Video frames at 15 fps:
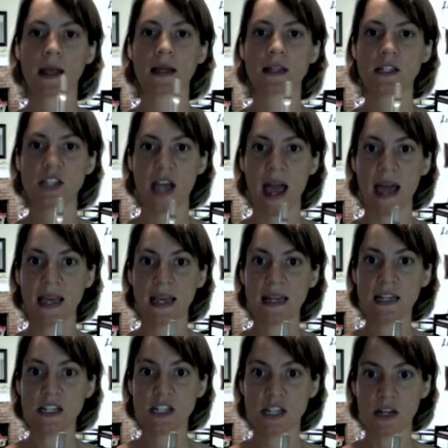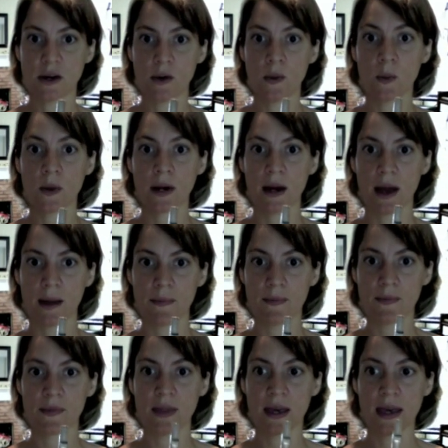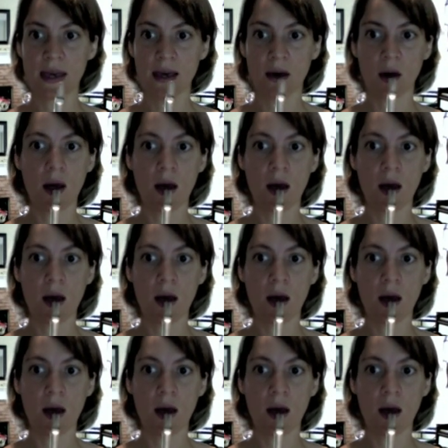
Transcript: Jack and Jill went up the hill.